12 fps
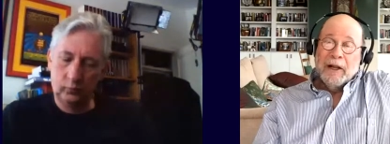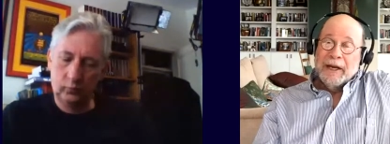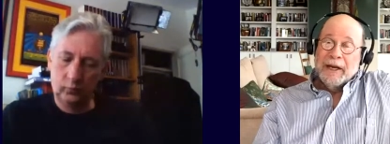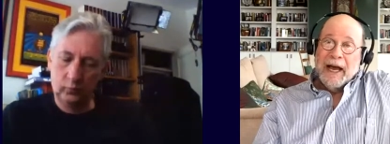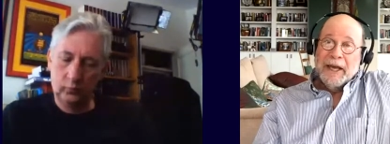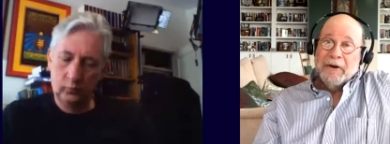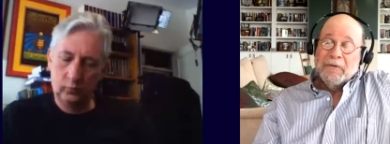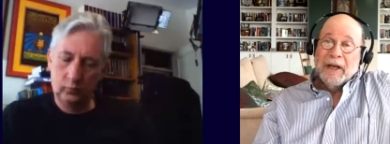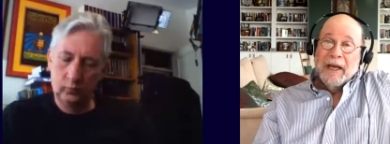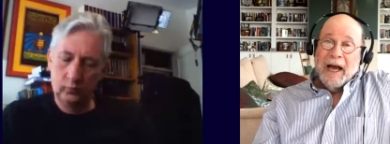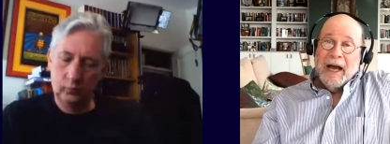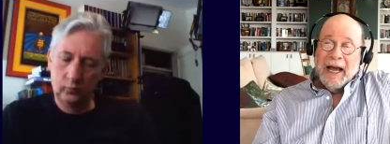Speaker 1: I don't.
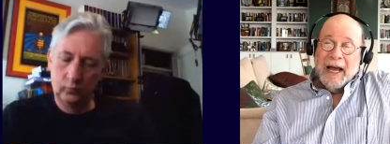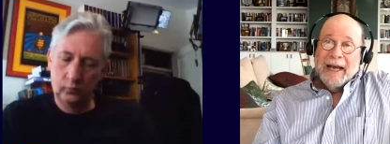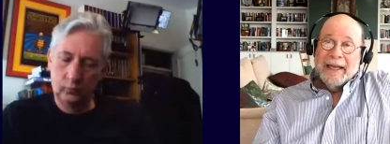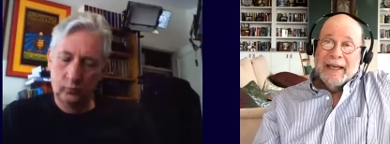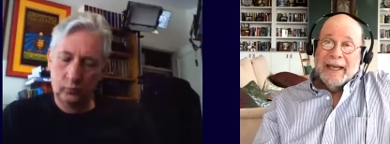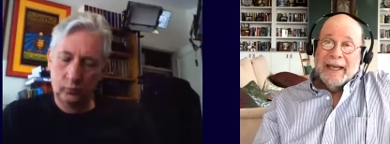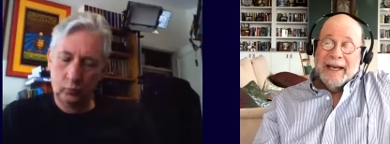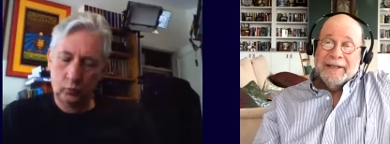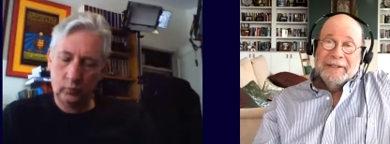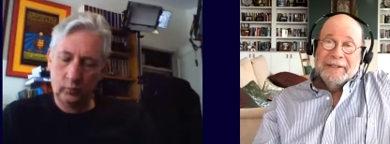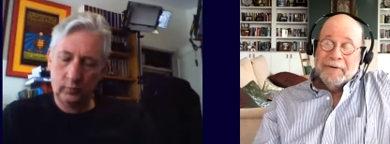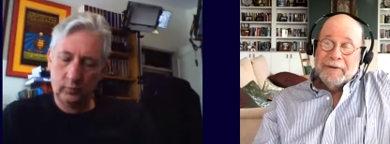I, I, I
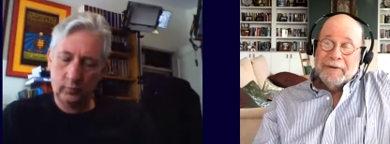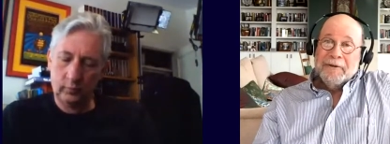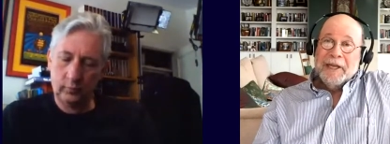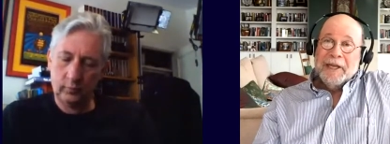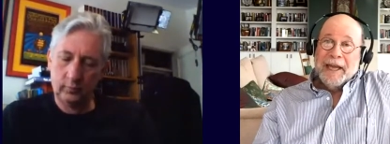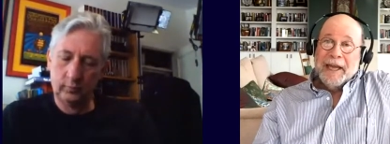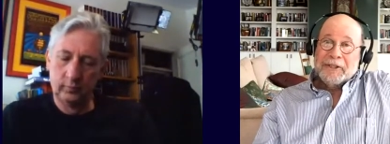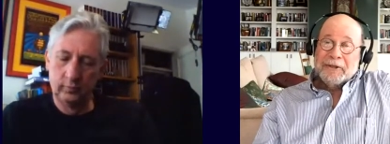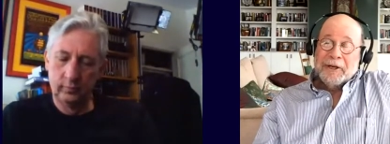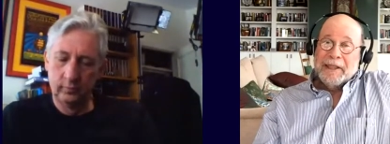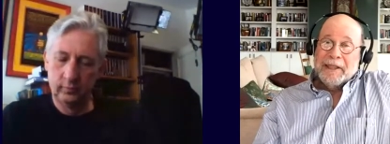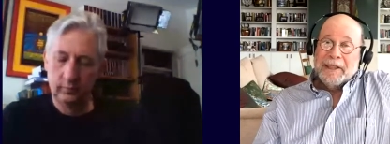don't know the answer
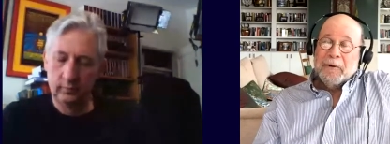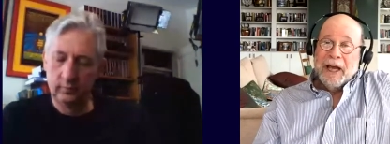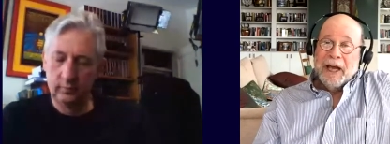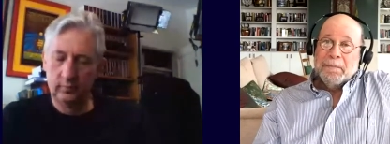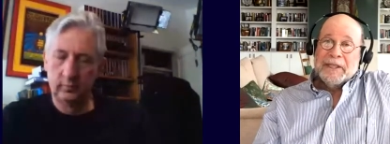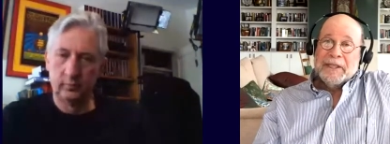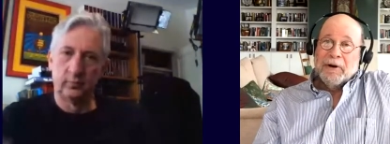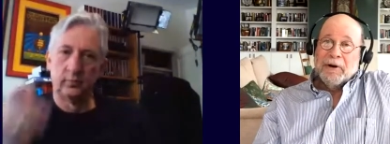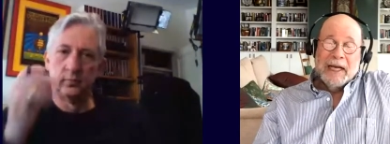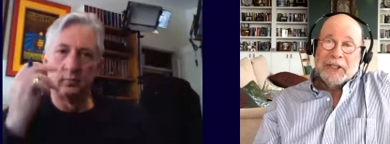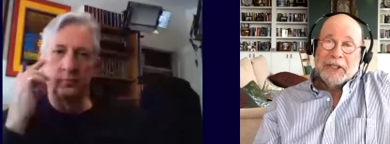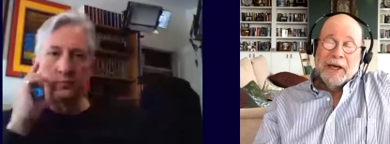to that. I would not be
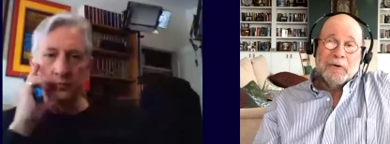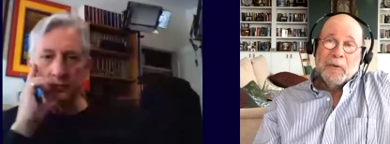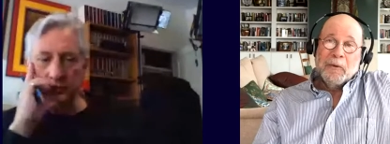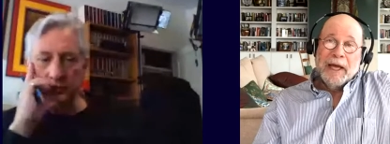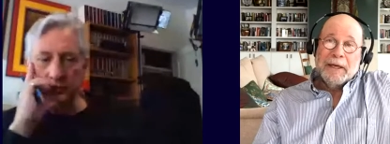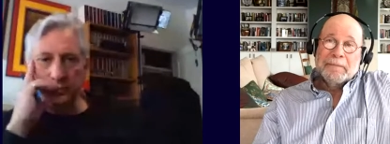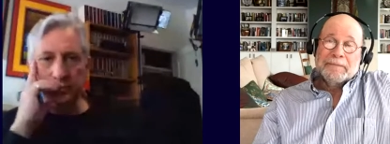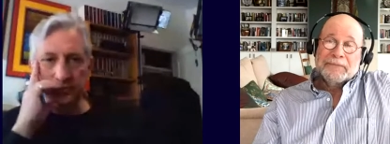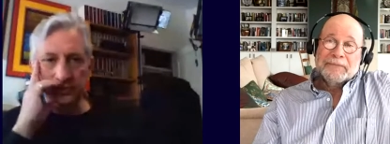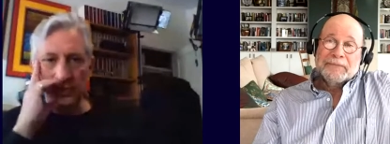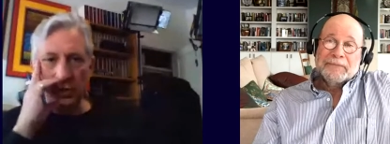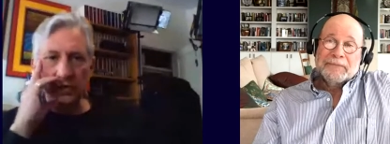surprised either way.
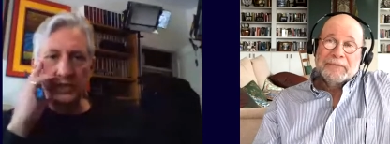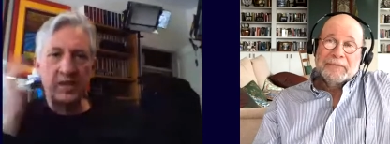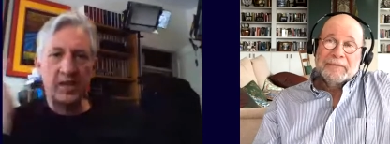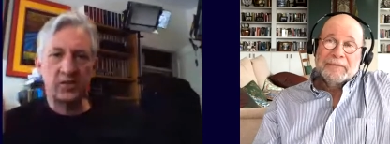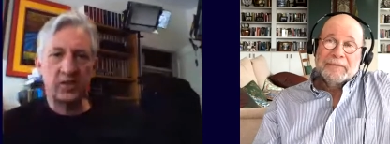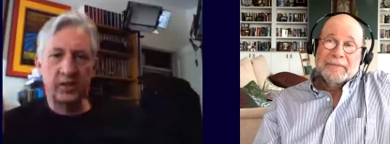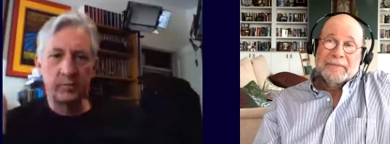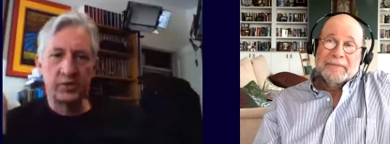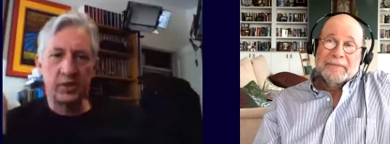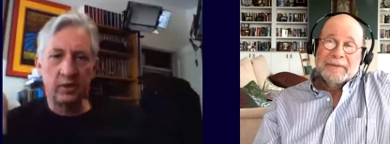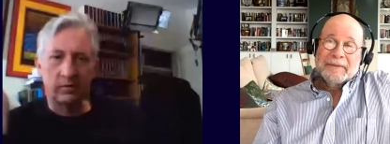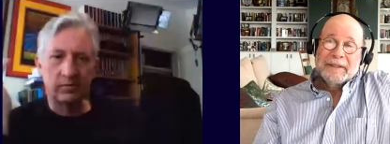
Speaker 2: Or Tesla
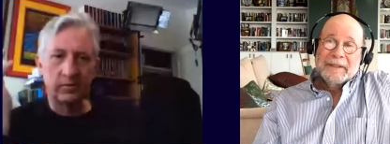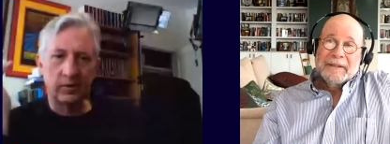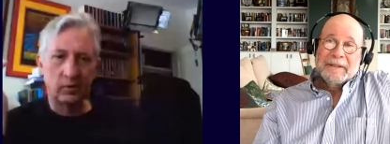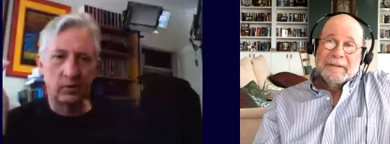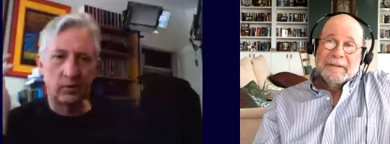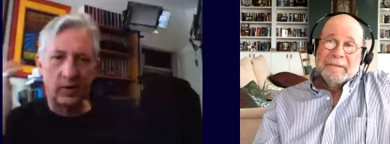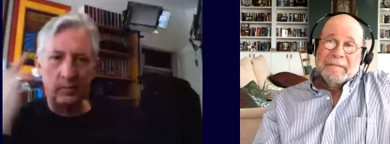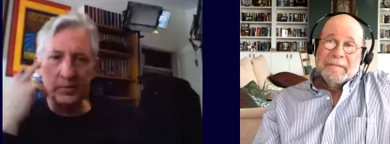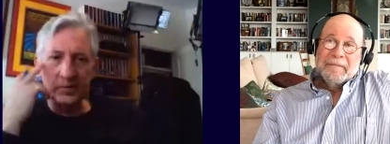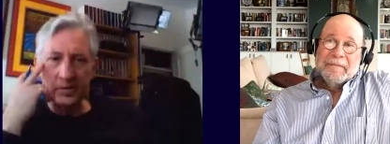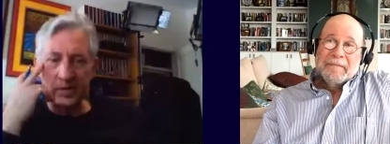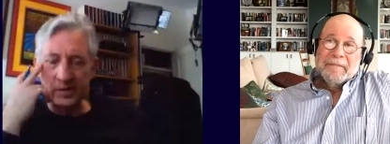himself. You know, look
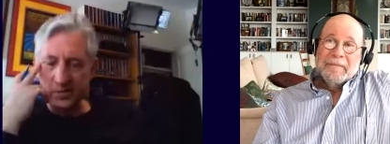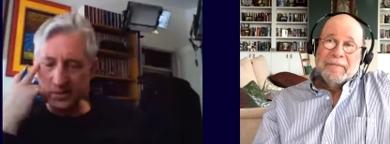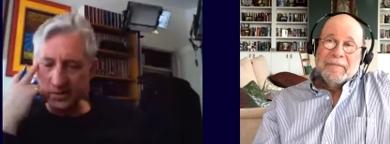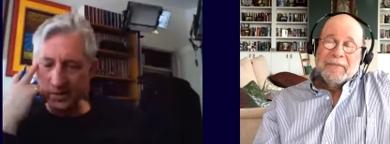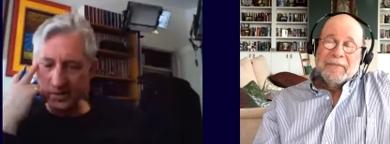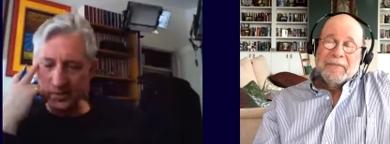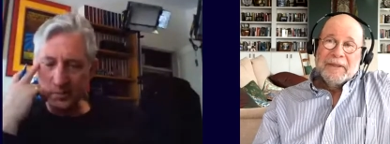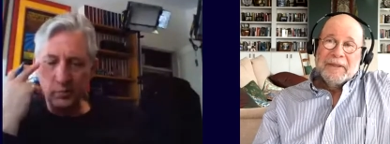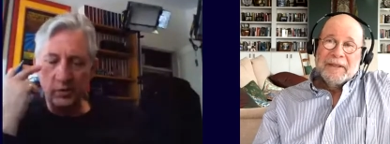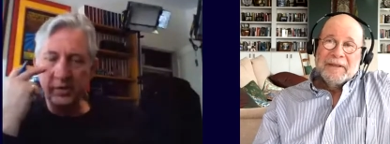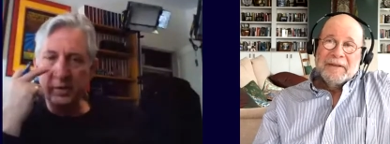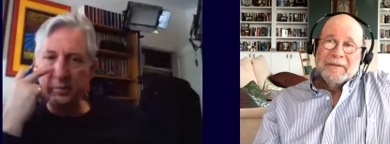what happened to Tesla. He,
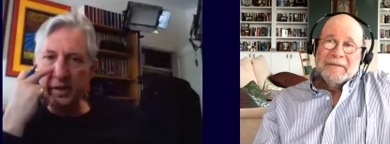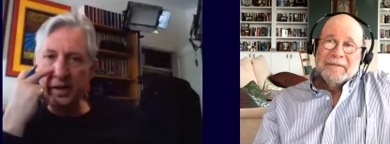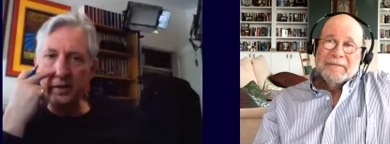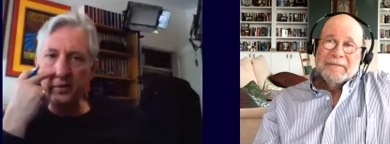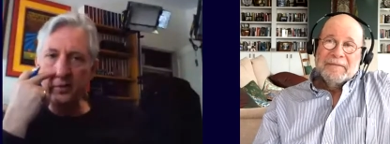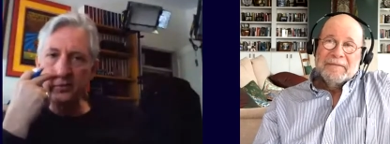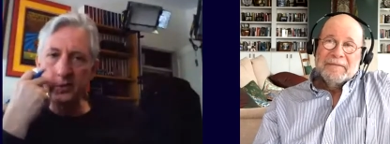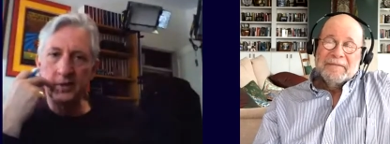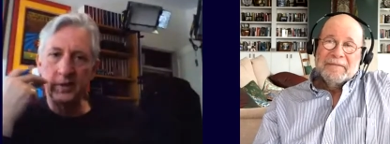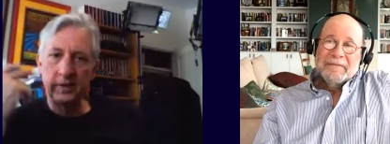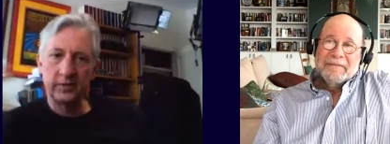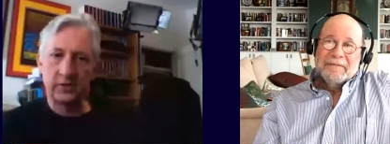brilliant man,
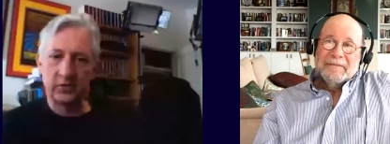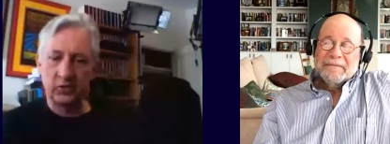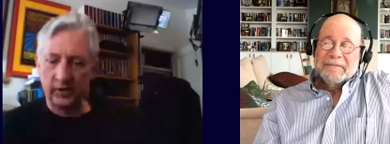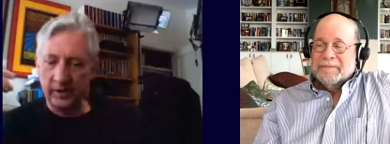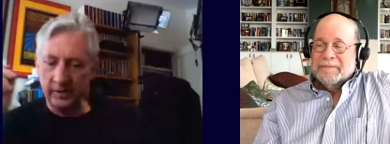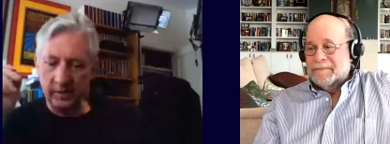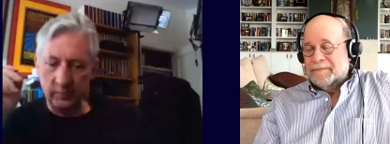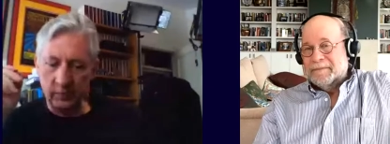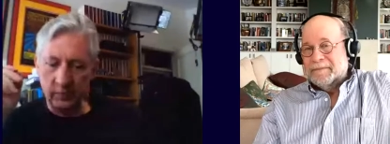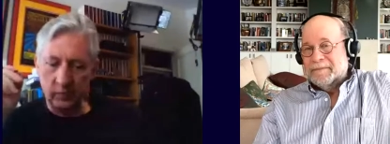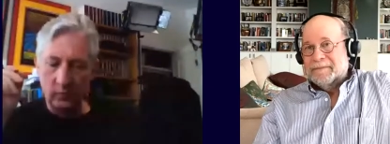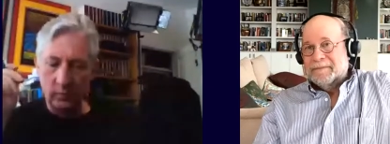and really essentially
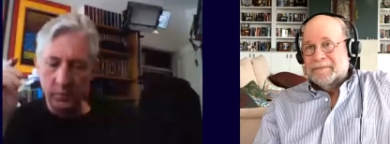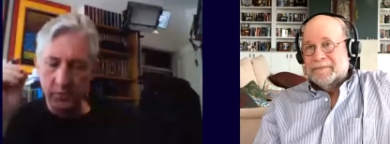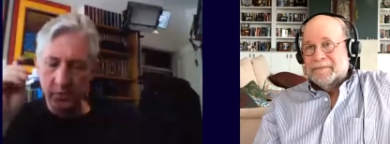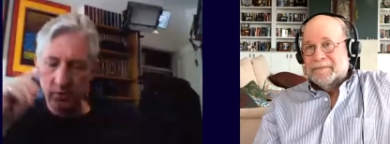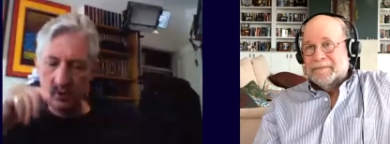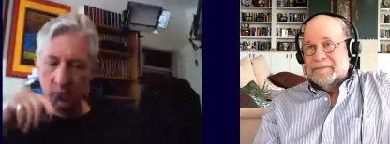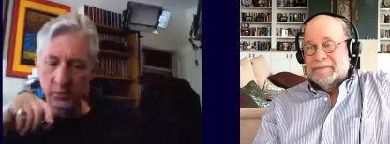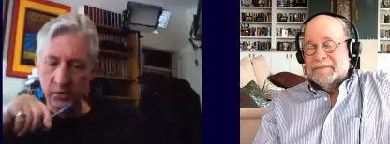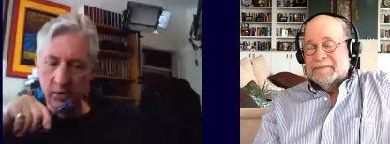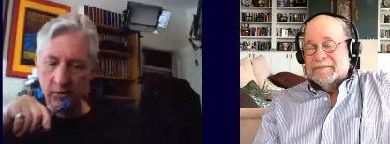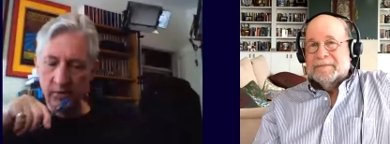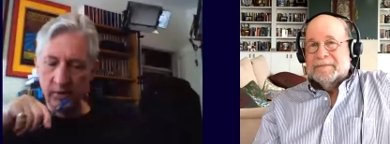ended up with almost almost